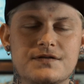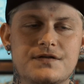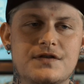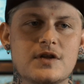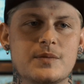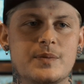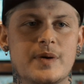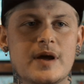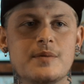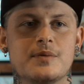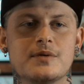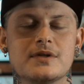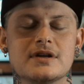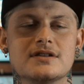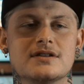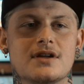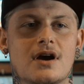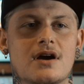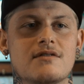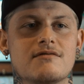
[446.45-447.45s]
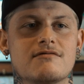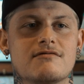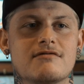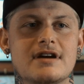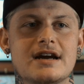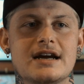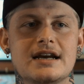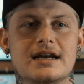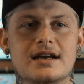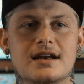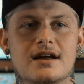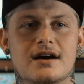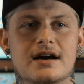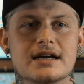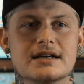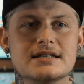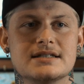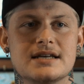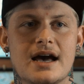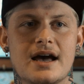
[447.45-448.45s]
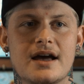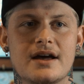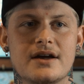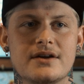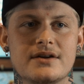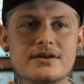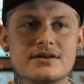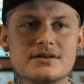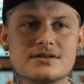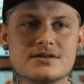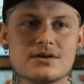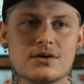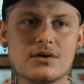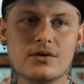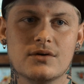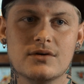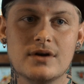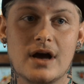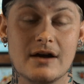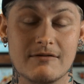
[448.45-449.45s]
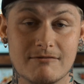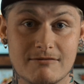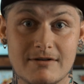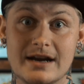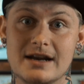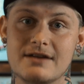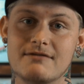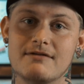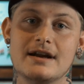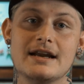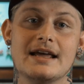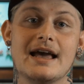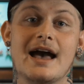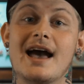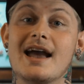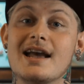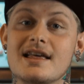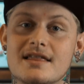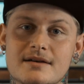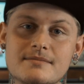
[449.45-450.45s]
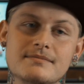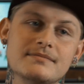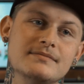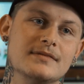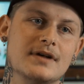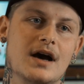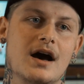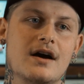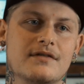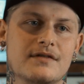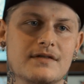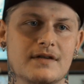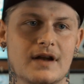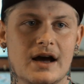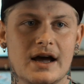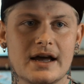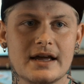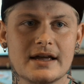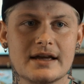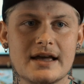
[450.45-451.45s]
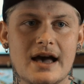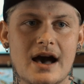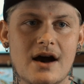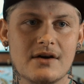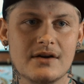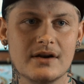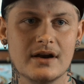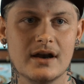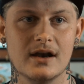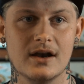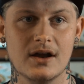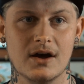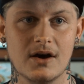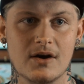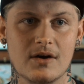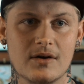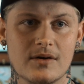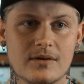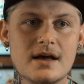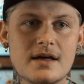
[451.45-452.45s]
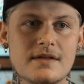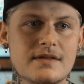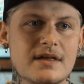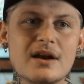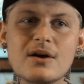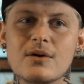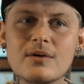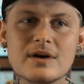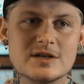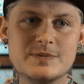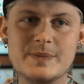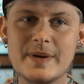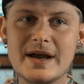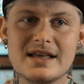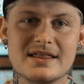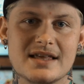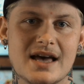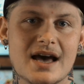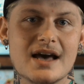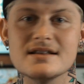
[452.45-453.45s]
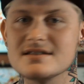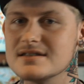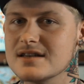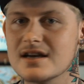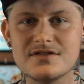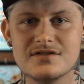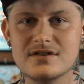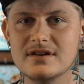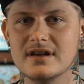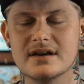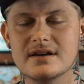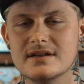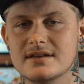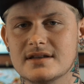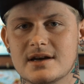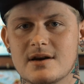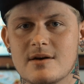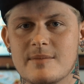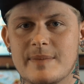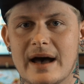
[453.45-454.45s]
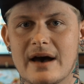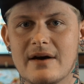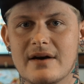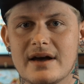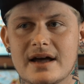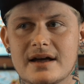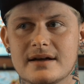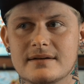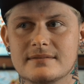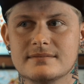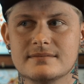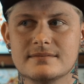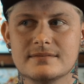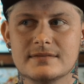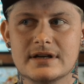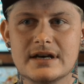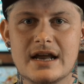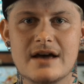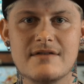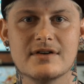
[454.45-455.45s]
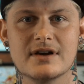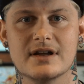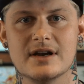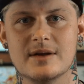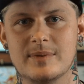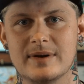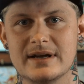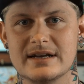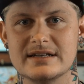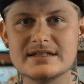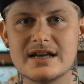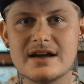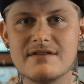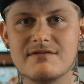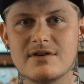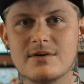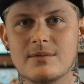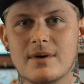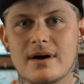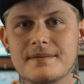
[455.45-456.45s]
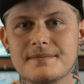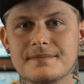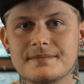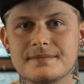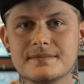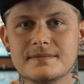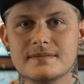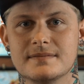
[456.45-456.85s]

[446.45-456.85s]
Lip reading: For the people that don't really like tattoos or really, really hate them, I've encountered a lot. They'll always be there. There's nothing you can do about it. You're never going to please everyone.